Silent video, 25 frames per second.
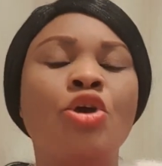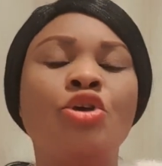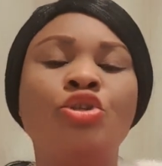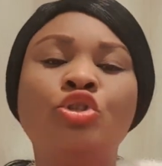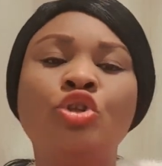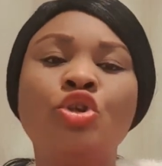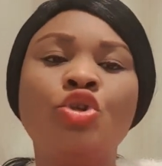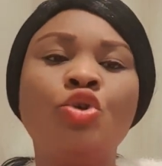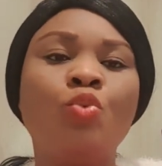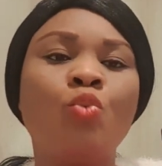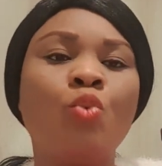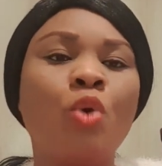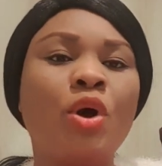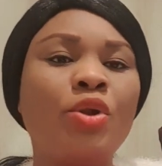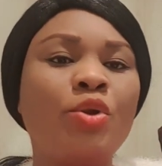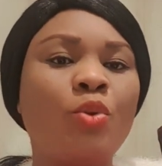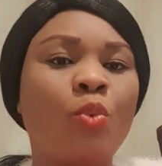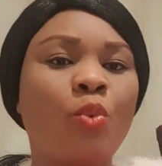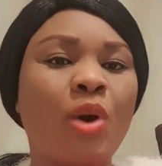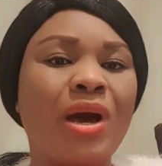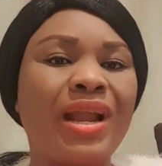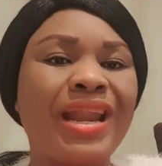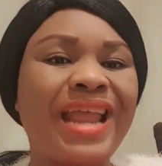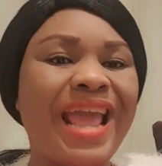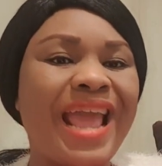So you want
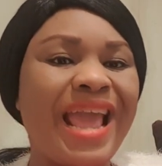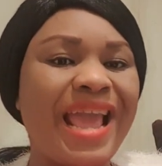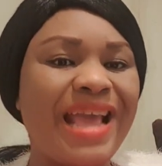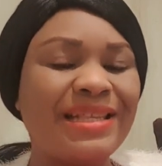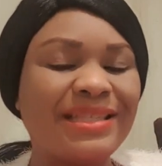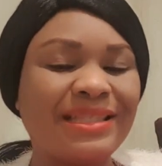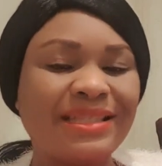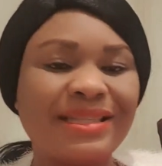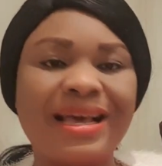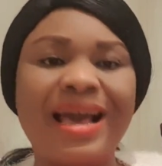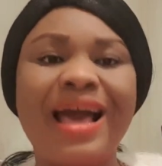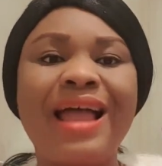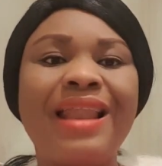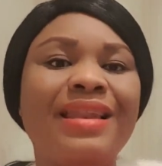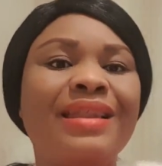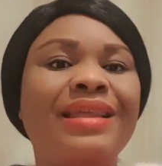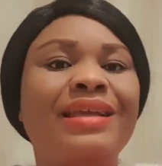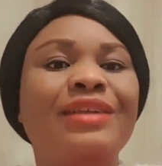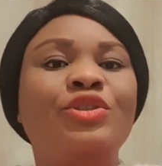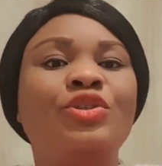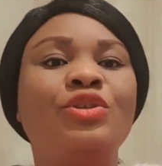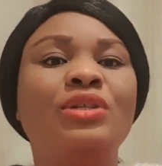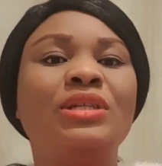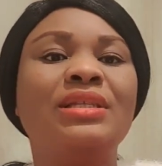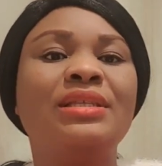to
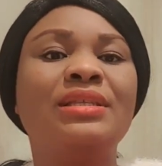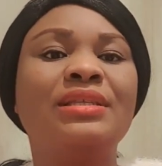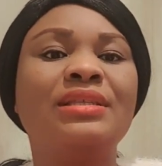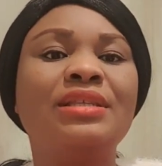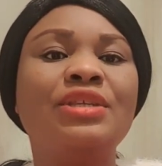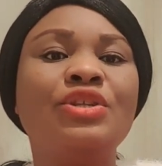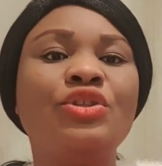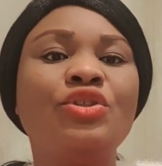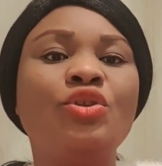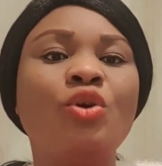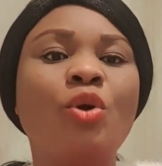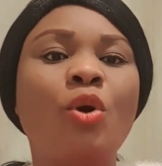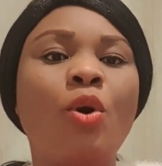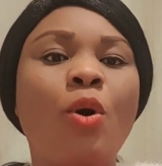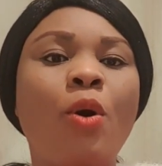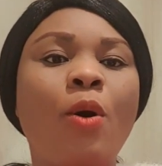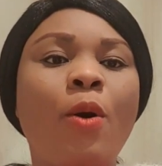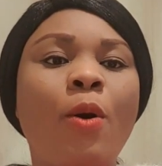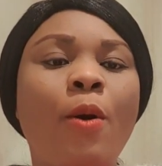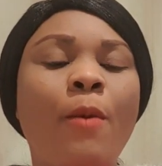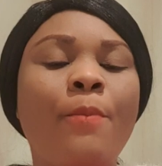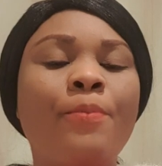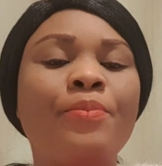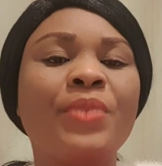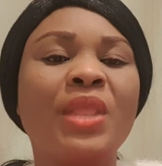escalate to the
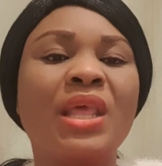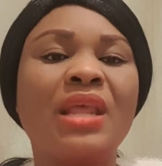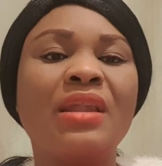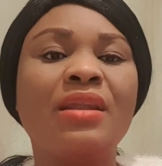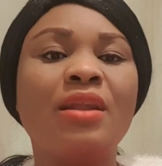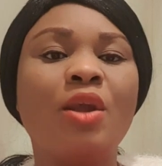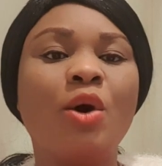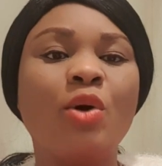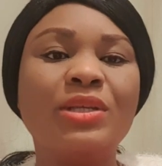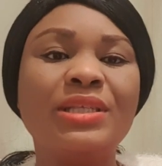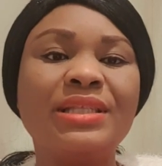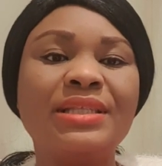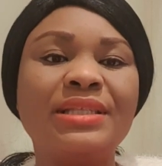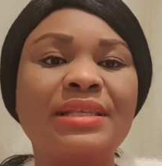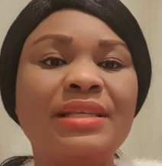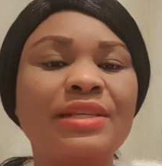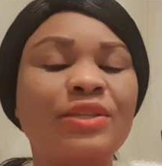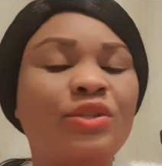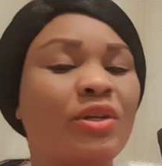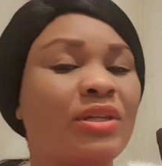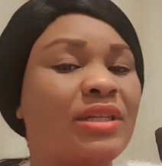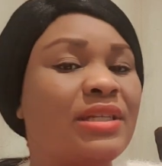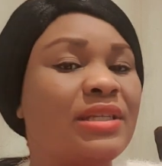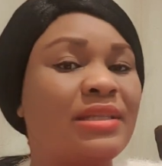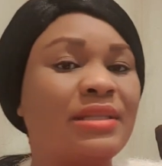senior
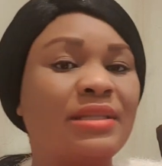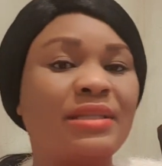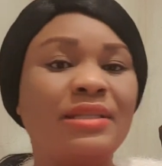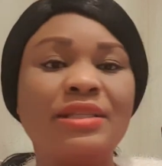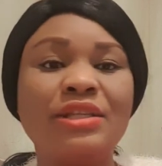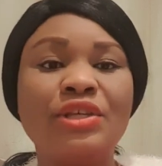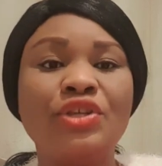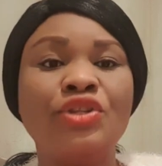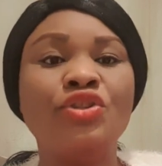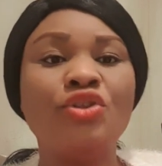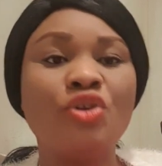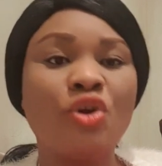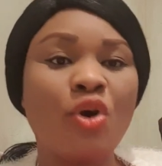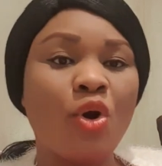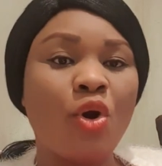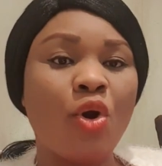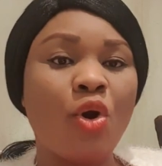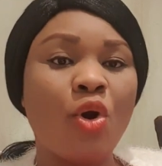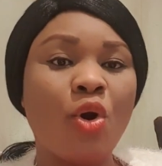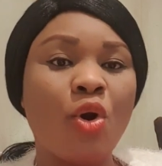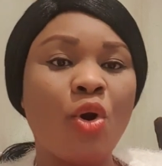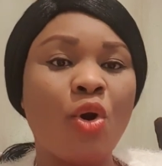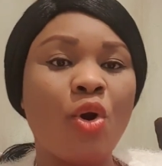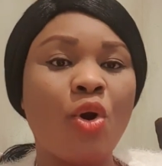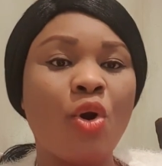nurses or the senior
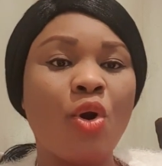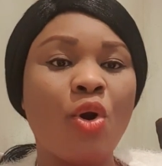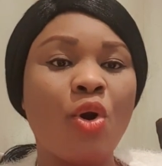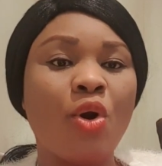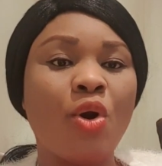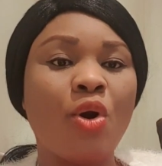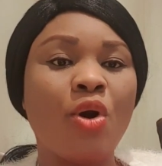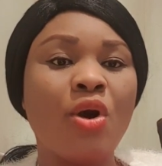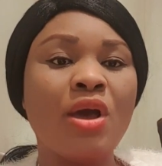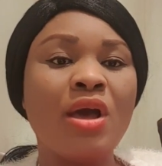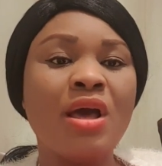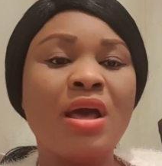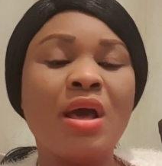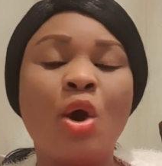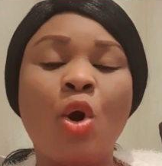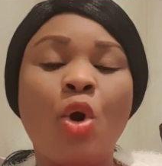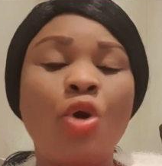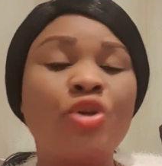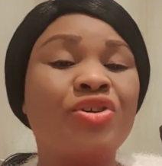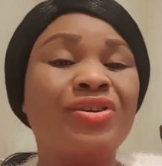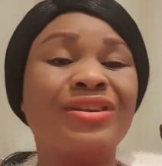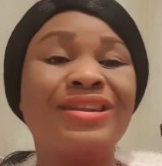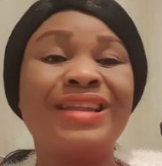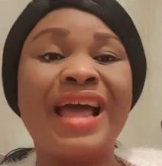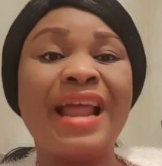or
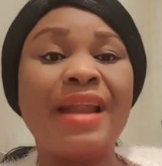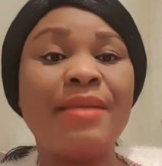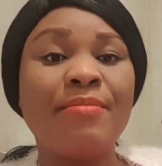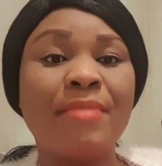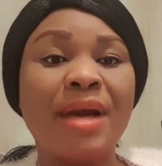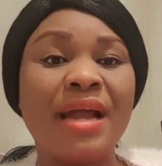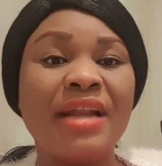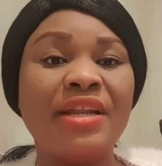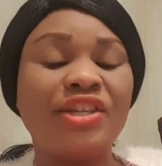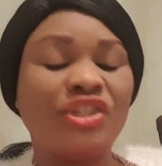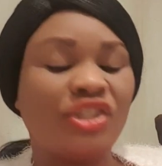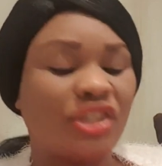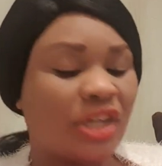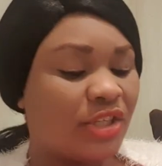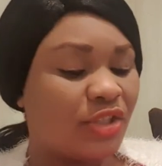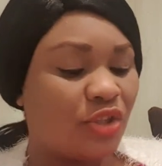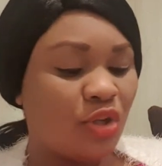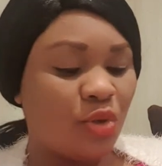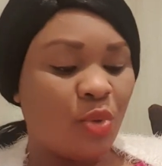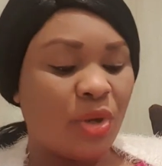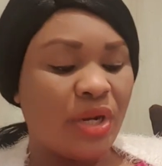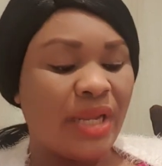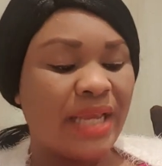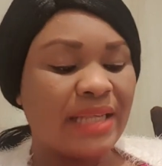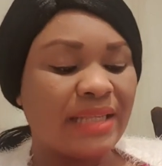your line manager. So
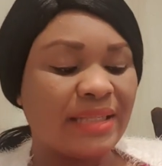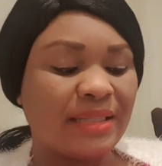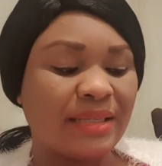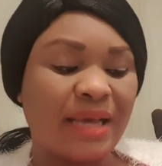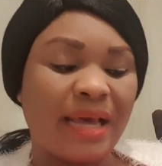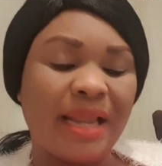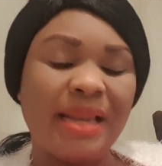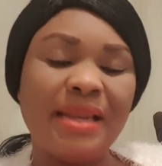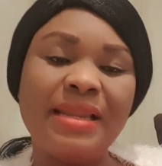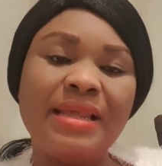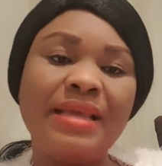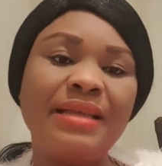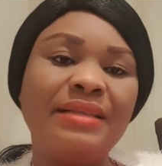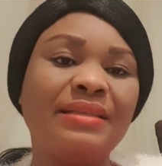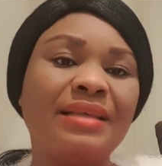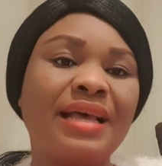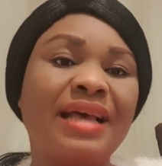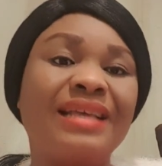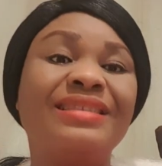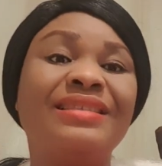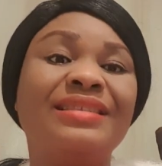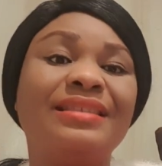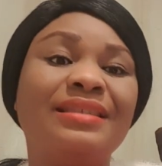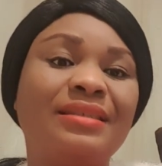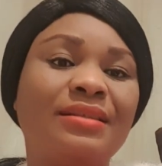you want to escalate,
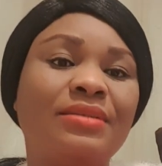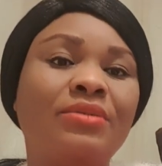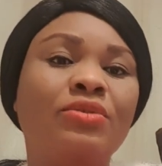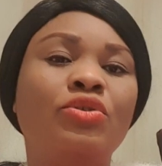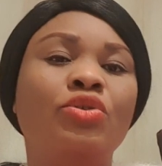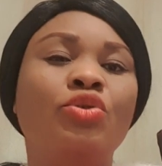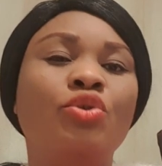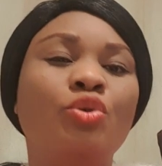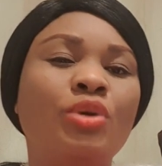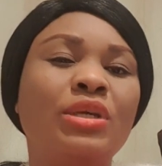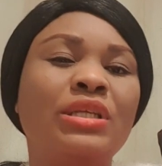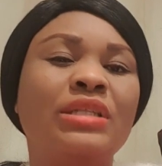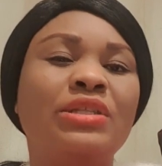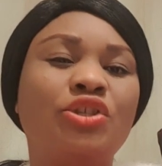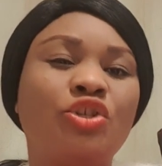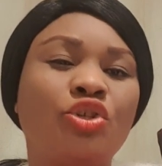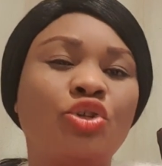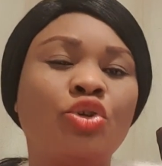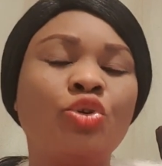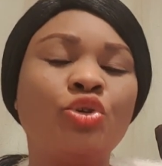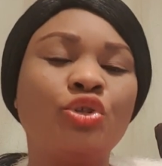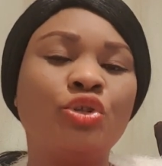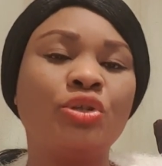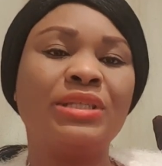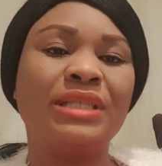as it
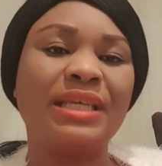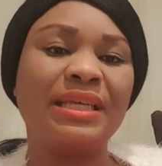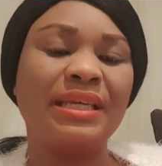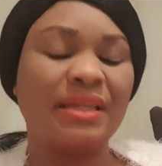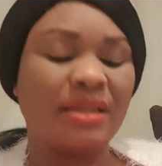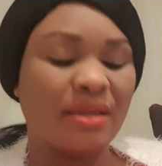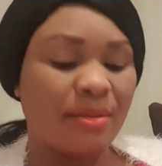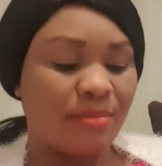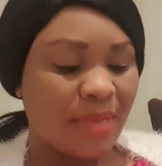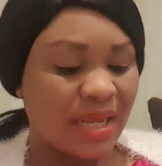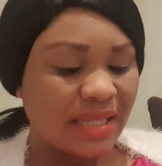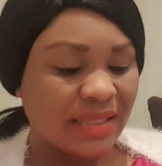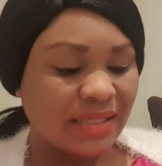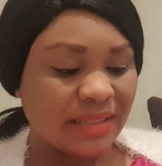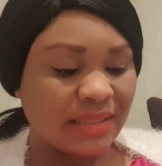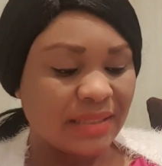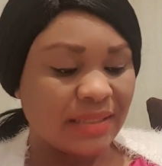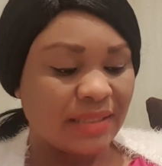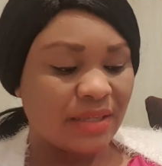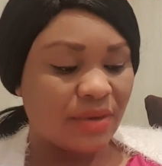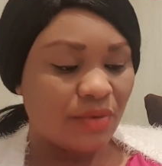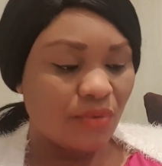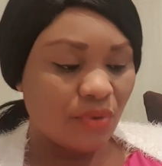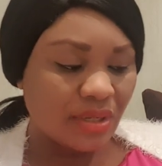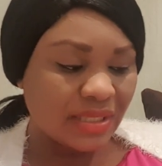shows you taking the matter
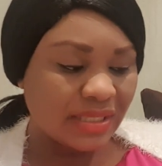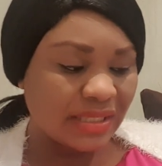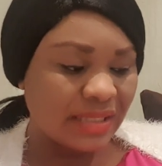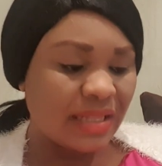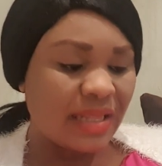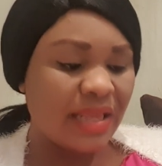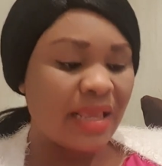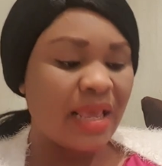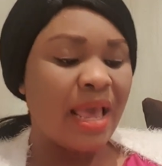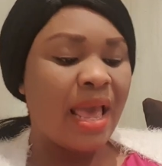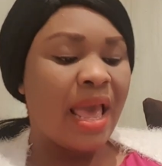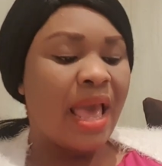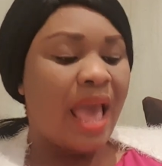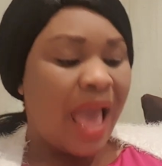seriously.